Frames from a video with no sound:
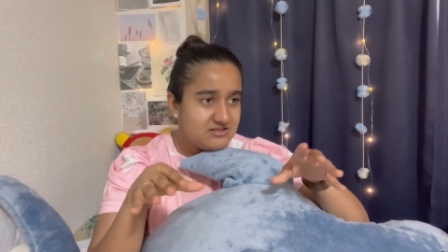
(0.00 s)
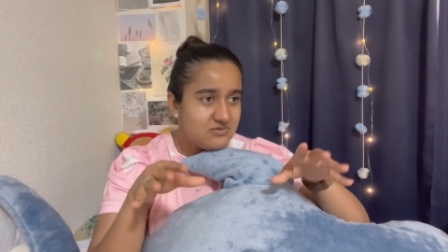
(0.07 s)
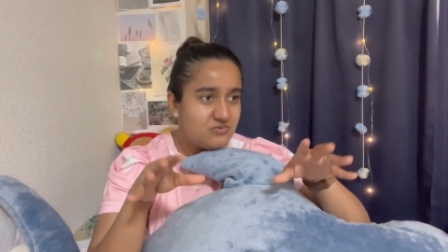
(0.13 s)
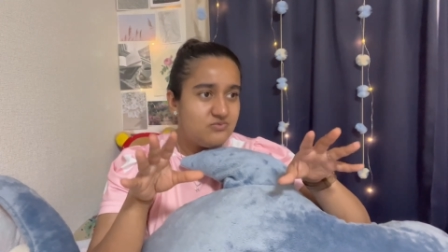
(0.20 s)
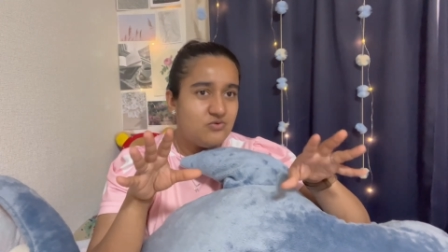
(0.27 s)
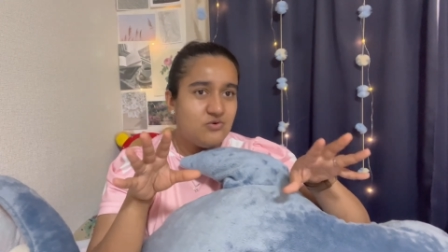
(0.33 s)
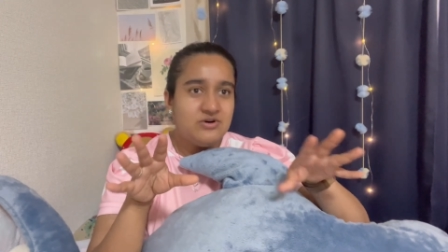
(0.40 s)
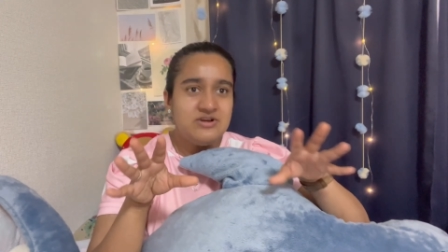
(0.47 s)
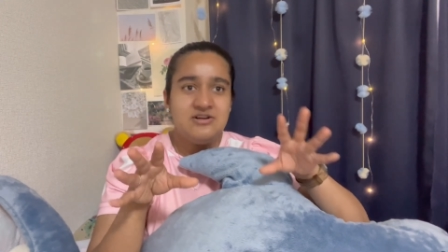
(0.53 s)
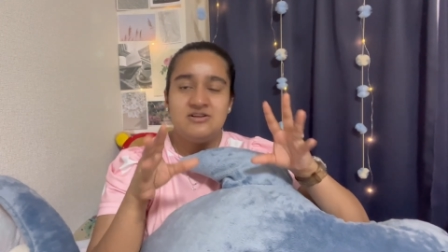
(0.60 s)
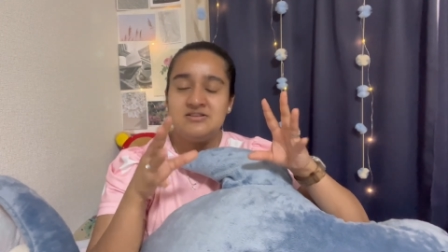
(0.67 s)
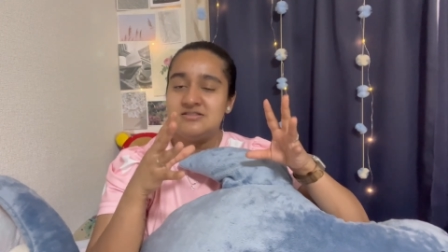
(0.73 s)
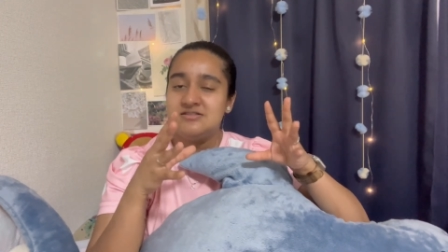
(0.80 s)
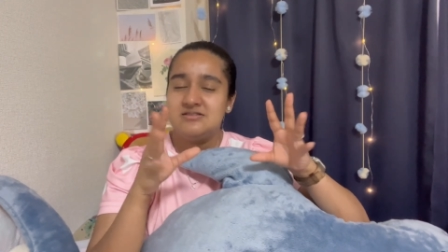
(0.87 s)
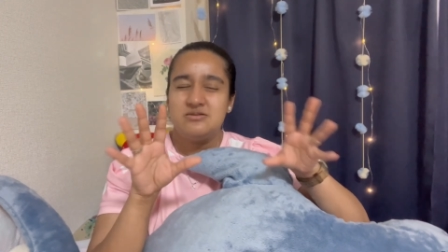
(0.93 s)
four
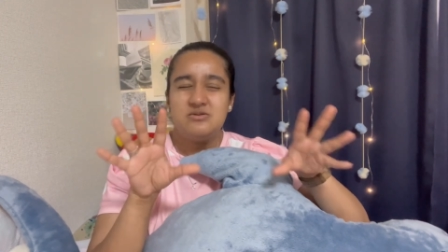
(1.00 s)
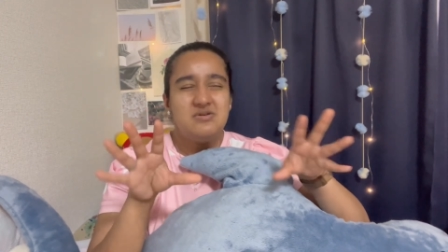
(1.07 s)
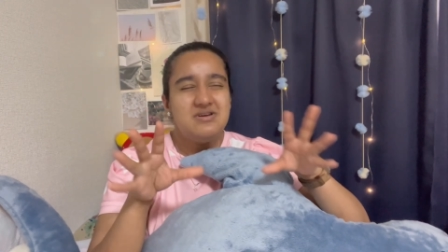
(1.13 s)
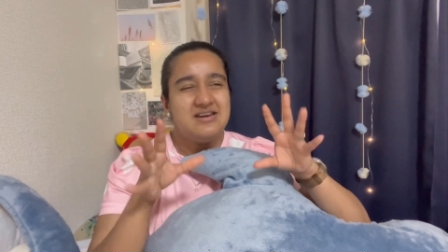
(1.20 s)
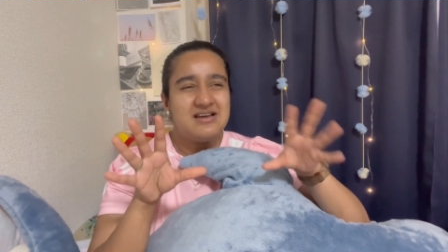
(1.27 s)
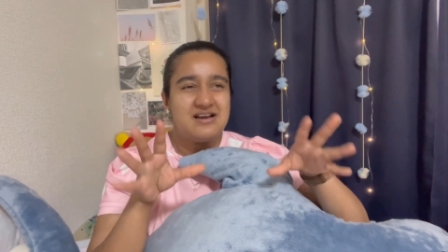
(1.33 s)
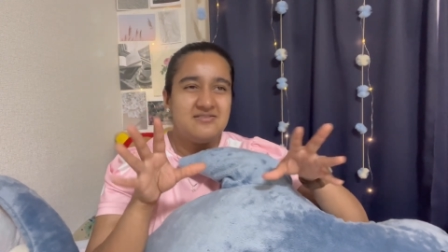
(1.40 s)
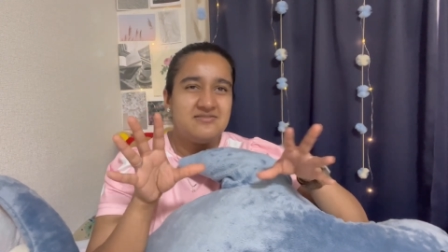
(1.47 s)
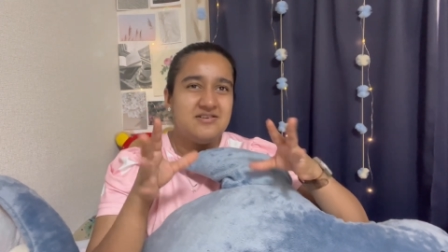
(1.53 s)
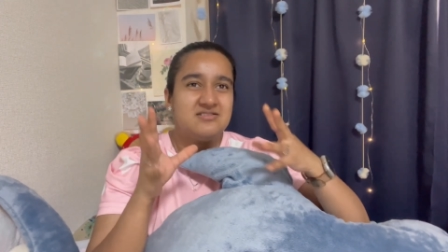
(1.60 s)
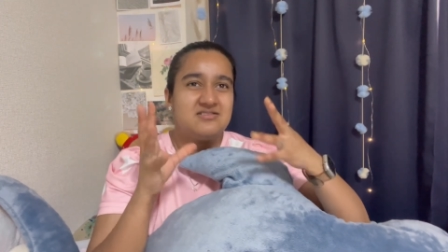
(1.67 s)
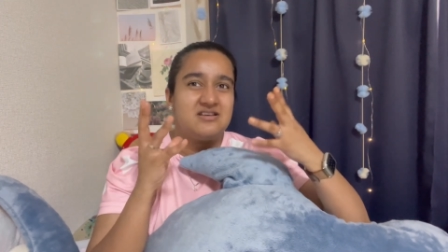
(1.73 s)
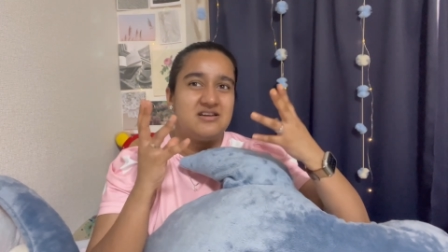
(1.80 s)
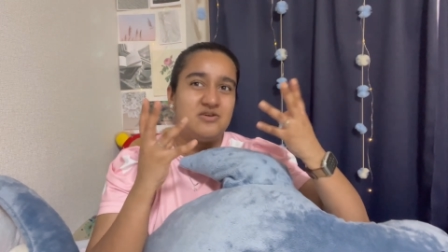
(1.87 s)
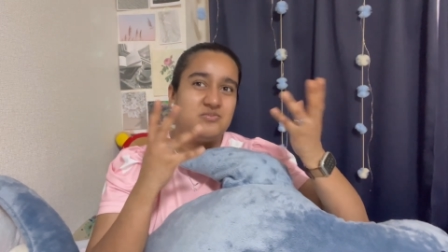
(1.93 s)
years three and a half years
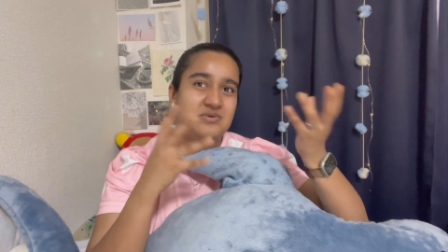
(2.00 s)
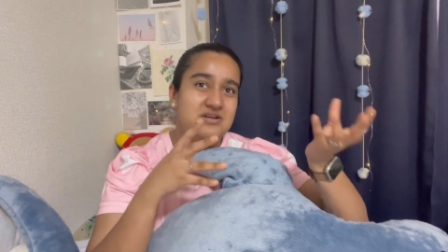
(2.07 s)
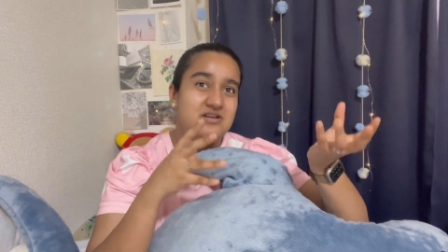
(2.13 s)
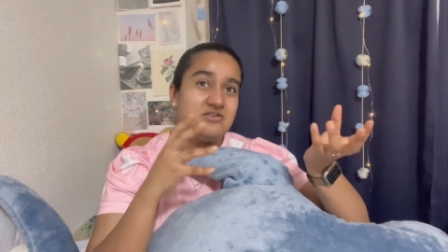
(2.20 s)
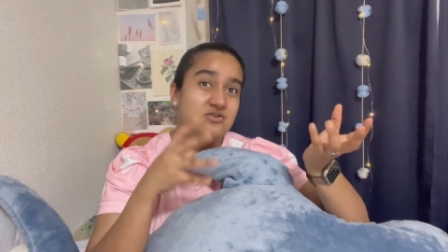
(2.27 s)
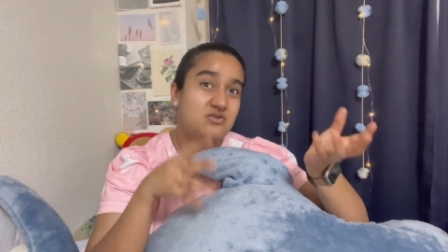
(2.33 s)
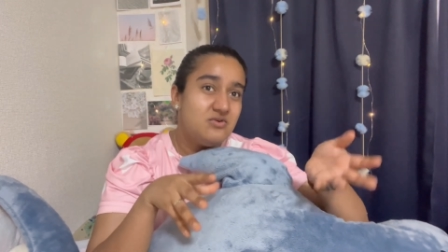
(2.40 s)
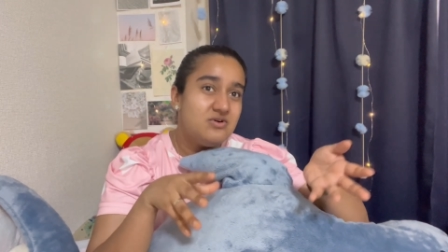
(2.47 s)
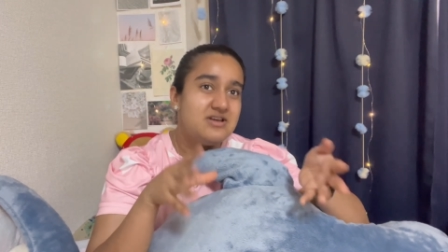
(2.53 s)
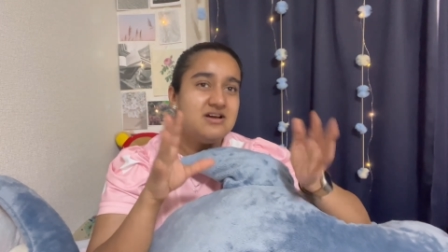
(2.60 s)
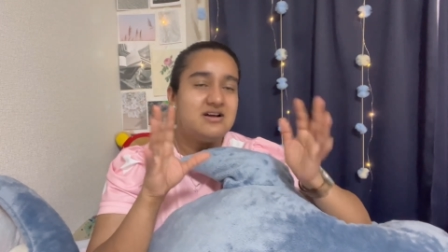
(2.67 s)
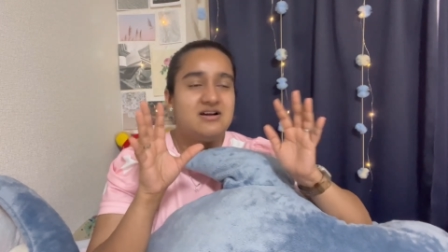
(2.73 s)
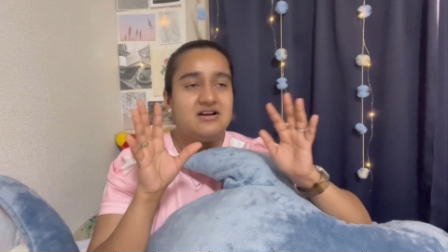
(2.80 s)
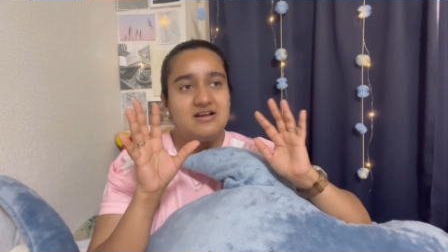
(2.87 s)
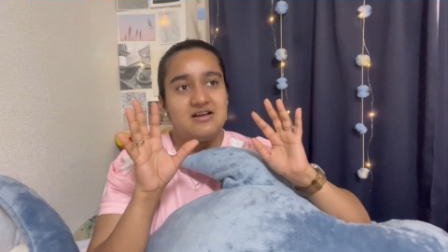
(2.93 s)
that I've been in
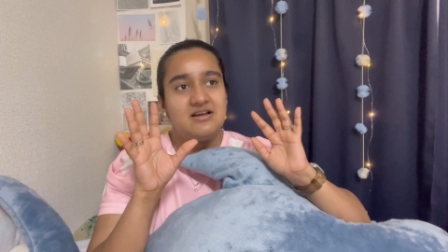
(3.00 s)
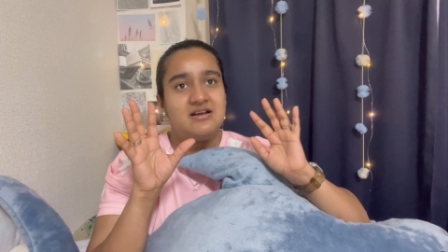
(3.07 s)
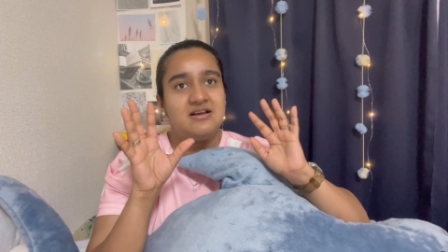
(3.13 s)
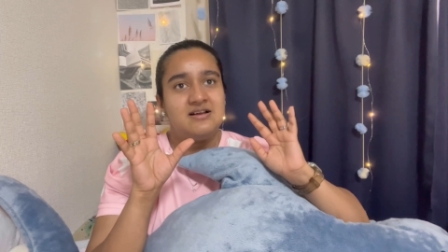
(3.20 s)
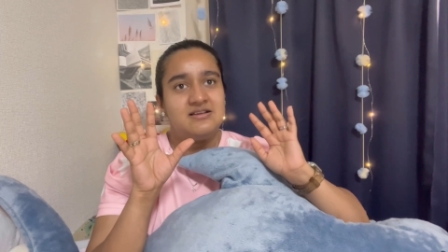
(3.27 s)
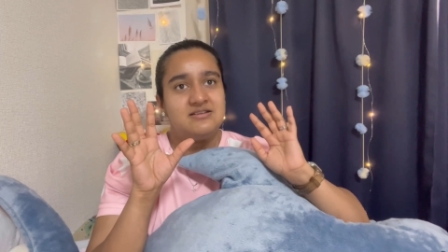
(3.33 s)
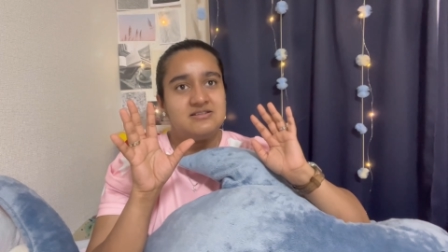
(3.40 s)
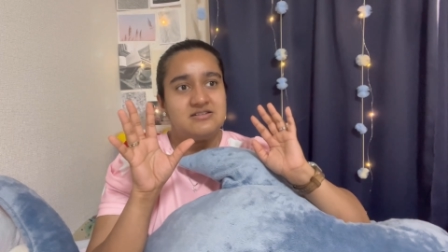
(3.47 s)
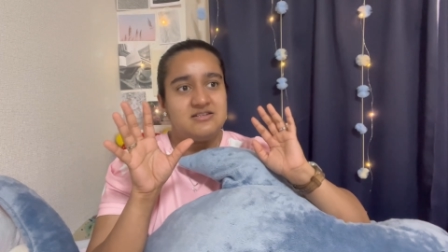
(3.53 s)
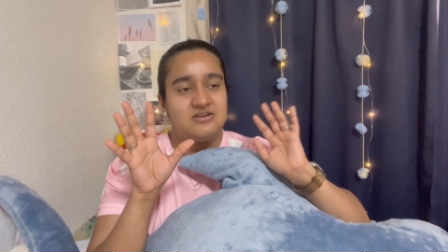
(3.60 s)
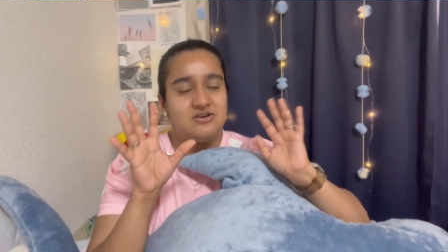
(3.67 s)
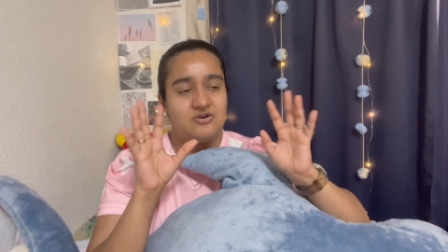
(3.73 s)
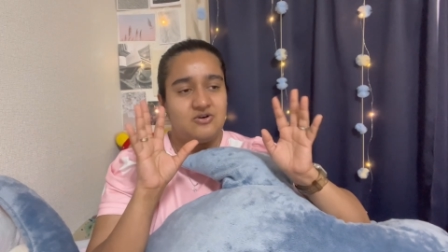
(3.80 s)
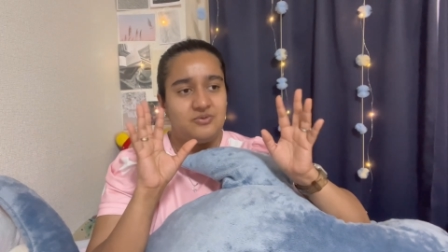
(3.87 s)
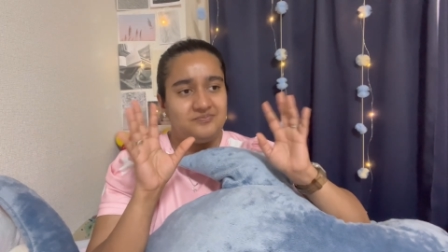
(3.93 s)
Korea and you
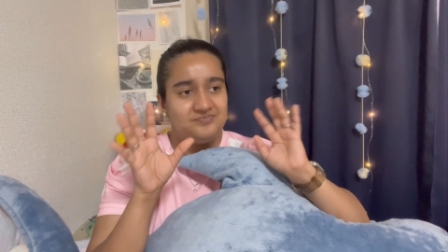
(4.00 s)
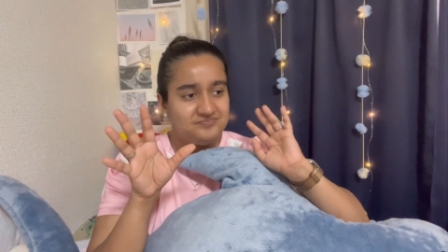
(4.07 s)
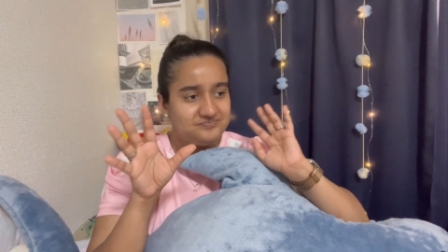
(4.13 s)
know